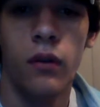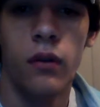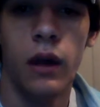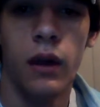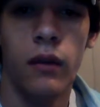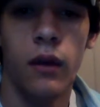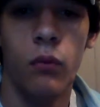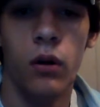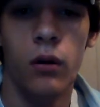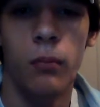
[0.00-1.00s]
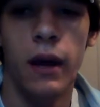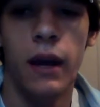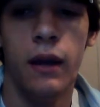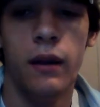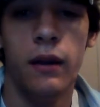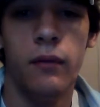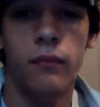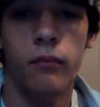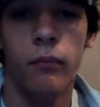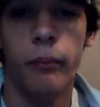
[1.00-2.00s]
that they were made
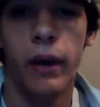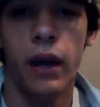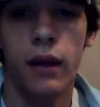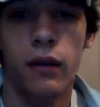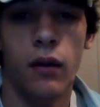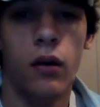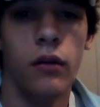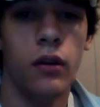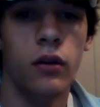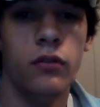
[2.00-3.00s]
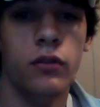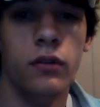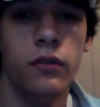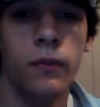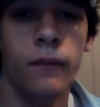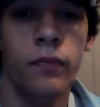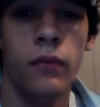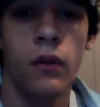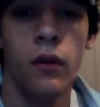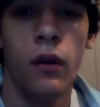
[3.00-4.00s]
and banned in all the countries.
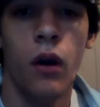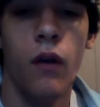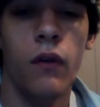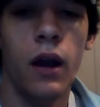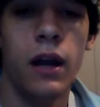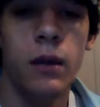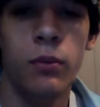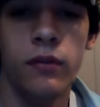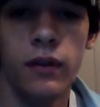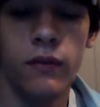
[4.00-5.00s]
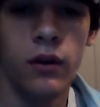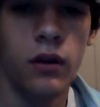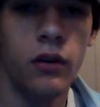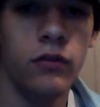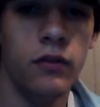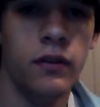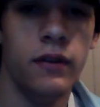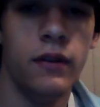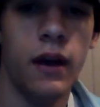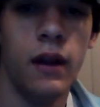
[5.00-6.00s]
Over 80% of the countries
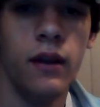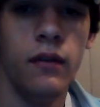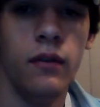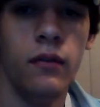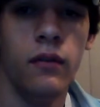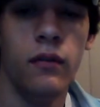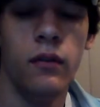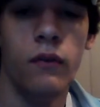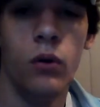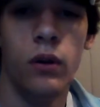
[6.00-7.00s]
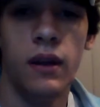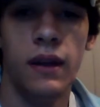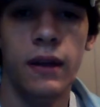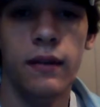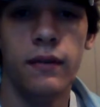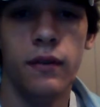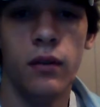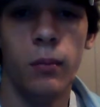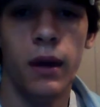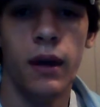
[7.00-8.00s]
decided to vote against
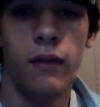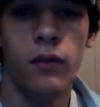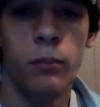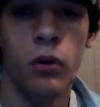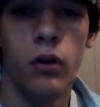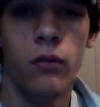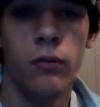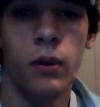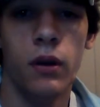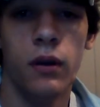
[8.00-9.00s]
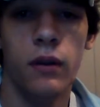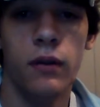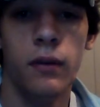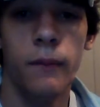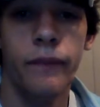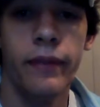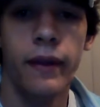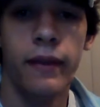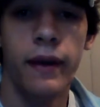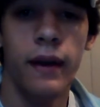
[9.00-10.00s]
the ban of the bombs because
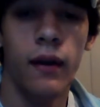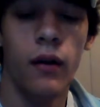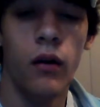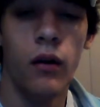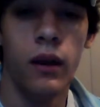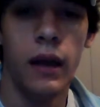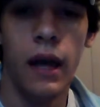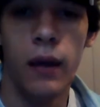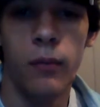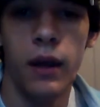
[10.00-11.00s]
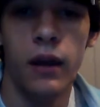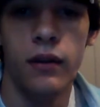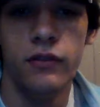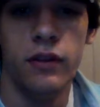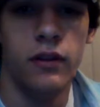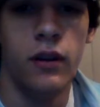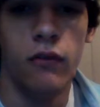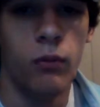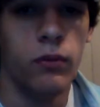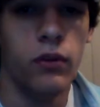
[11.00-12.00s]
they had already had made a shit ton
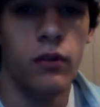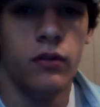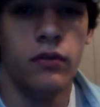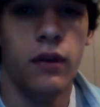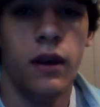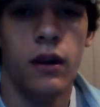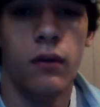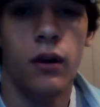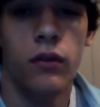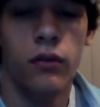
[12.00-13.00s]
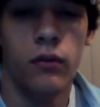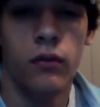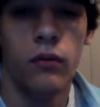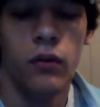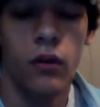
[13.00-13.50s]
of them, so they're just laying around through